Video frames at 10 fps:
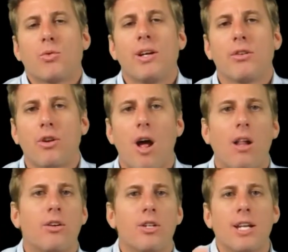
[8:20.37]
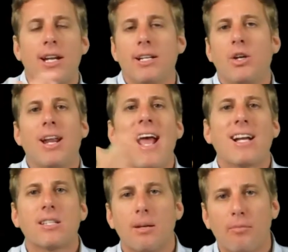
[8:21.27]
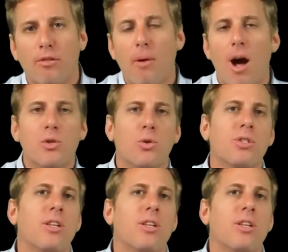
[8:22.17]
$300 and you get X number of modules,